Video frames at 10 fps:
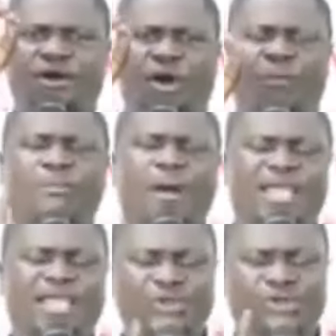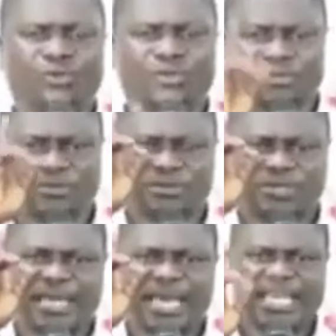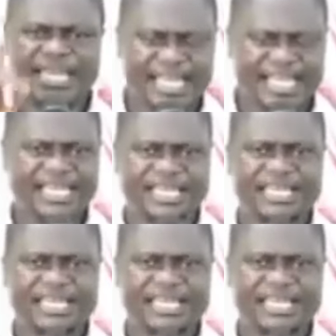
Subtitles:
oman no enni